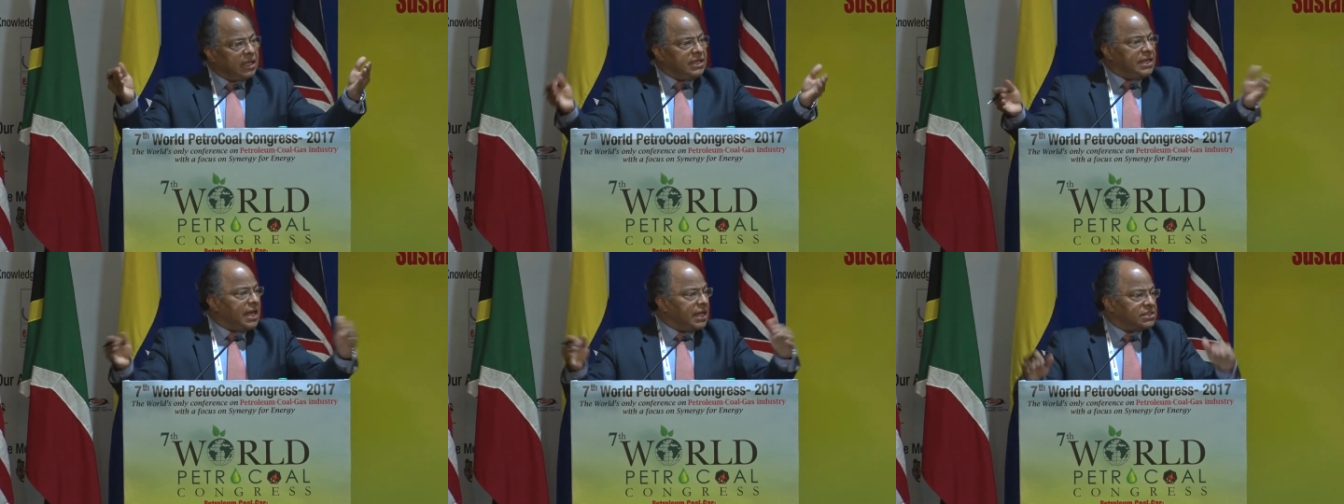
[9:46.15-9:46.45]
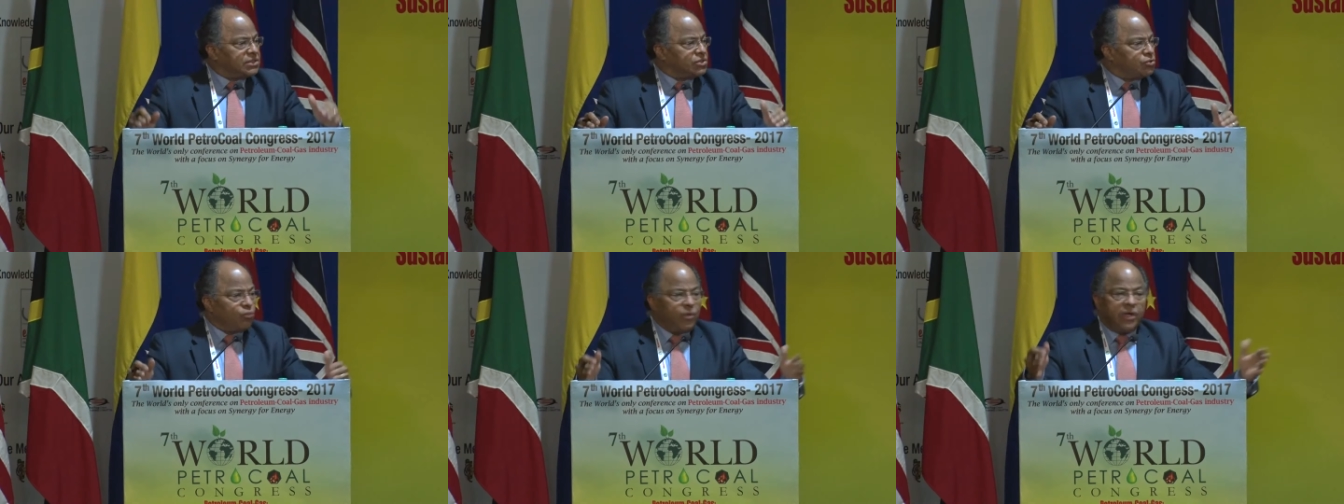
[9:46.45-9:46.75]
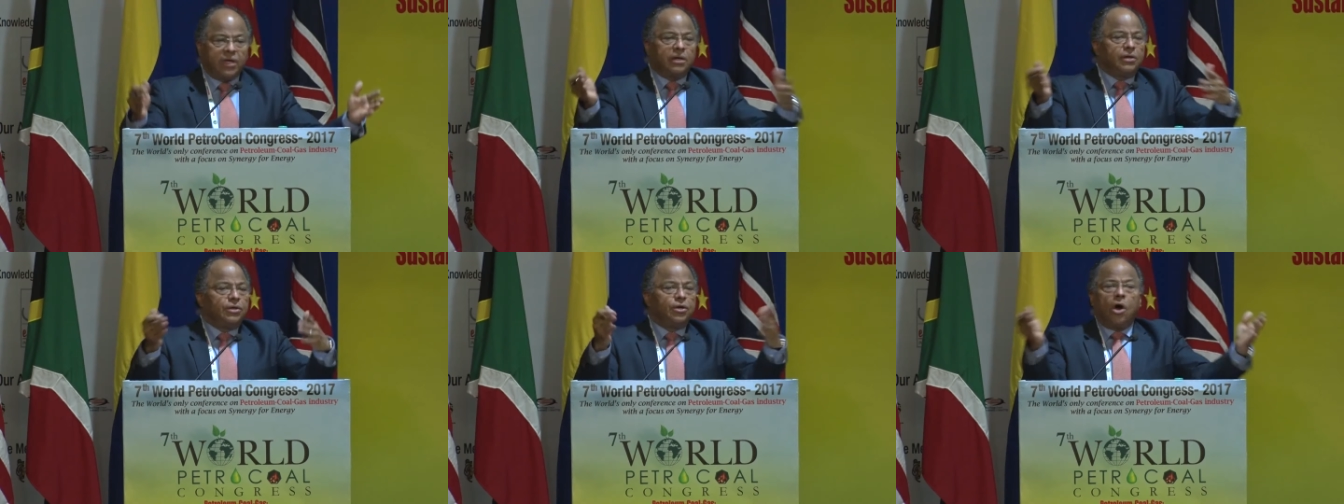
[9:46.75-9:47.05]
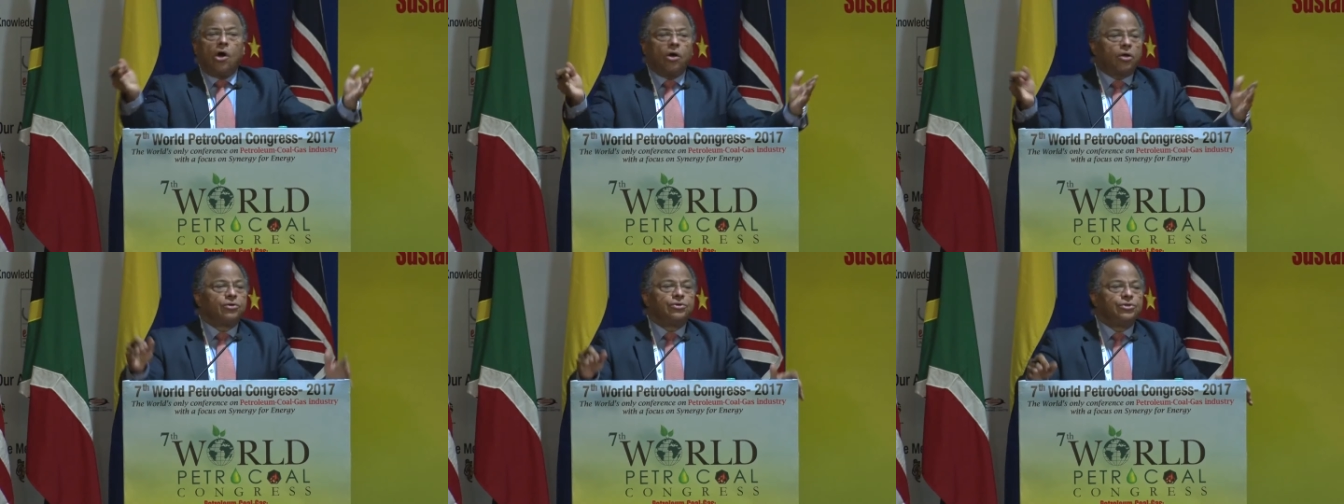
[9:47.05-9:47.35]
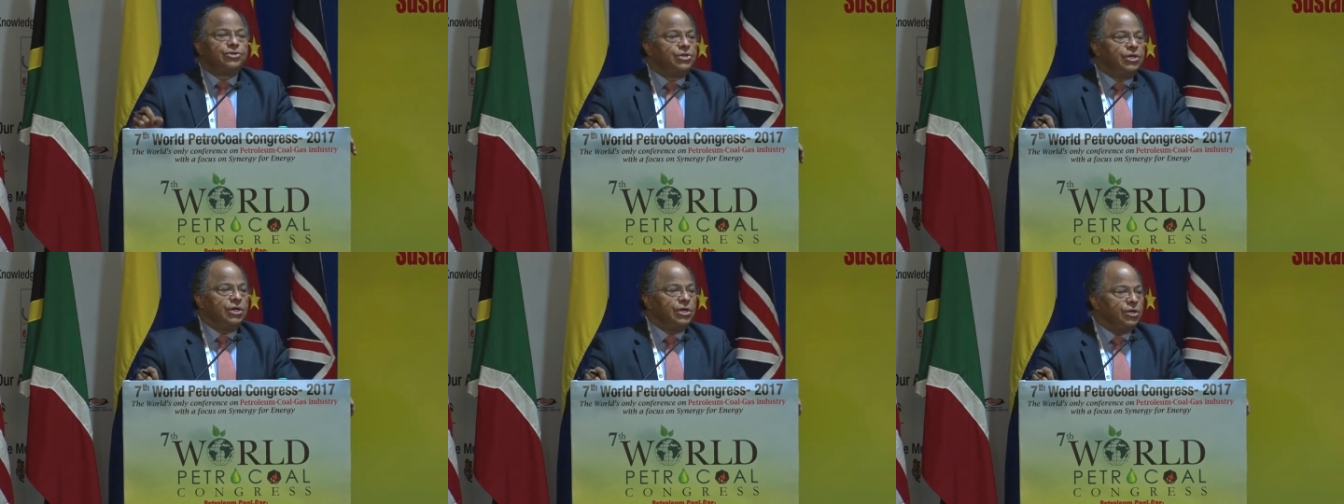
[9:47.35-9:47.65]
yes, we cannot
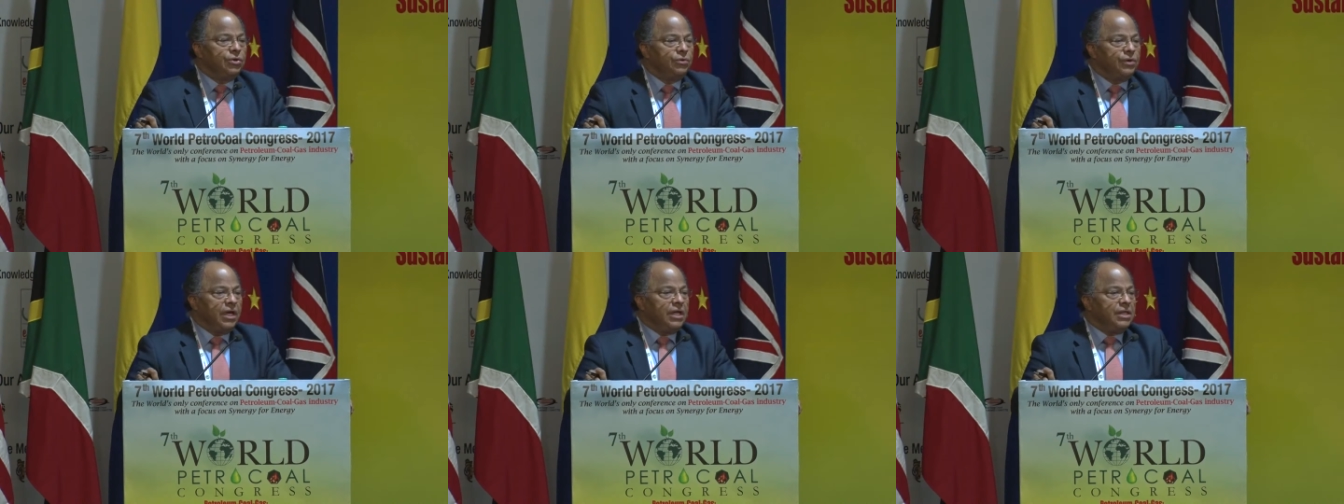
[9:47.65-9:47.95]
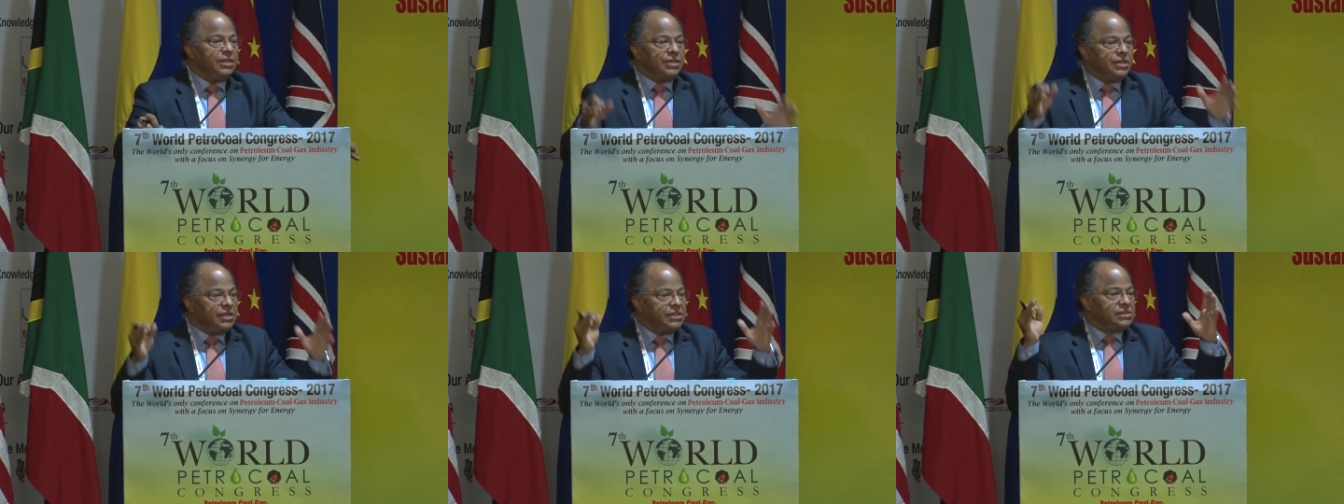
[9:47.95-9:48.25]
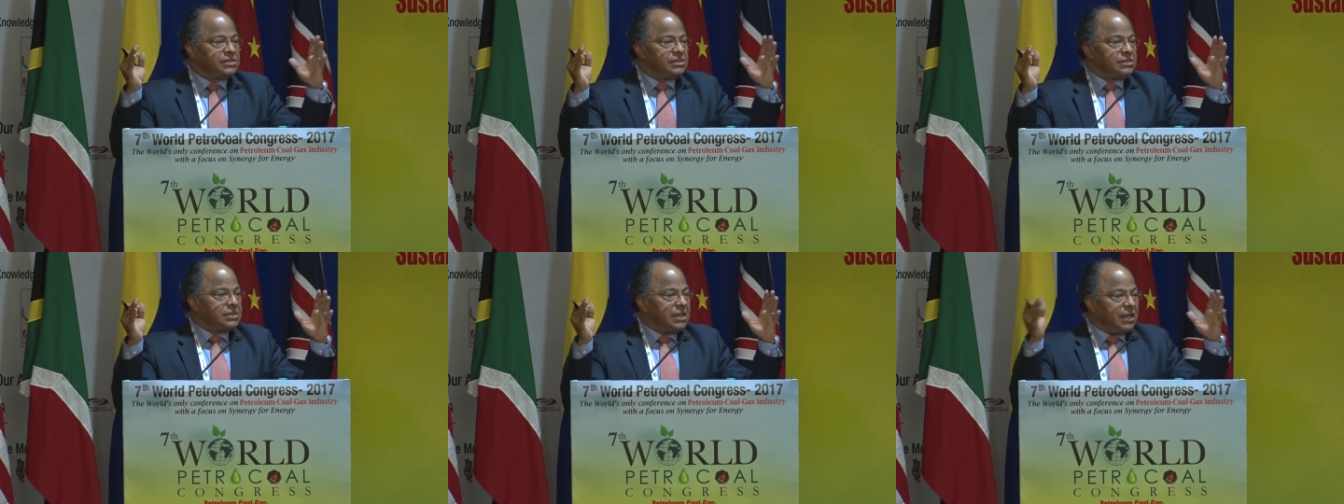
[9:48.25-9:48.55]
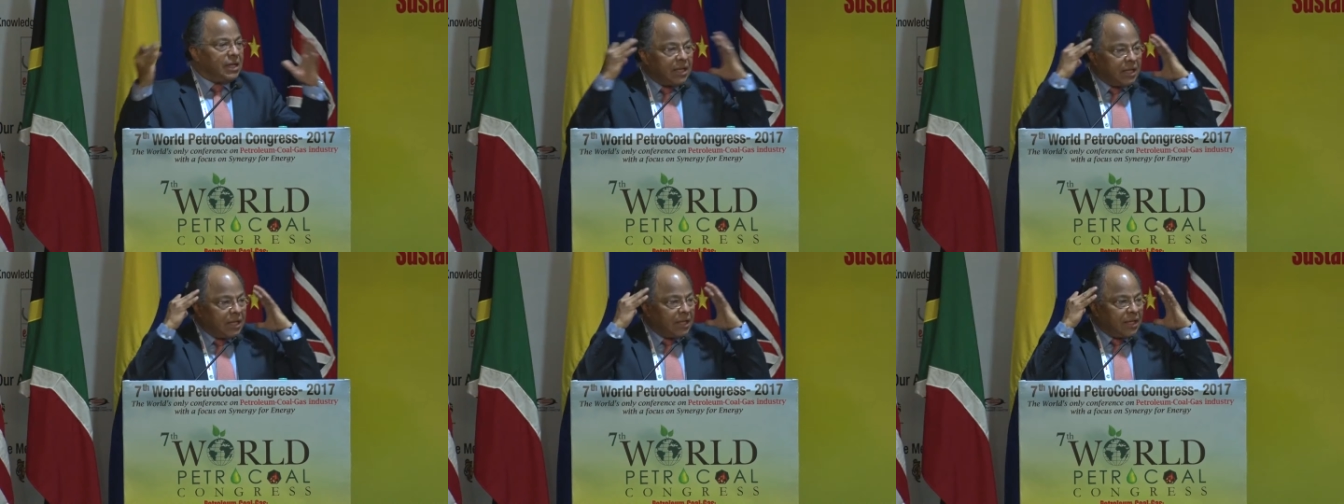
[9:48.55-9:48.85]
continue in this,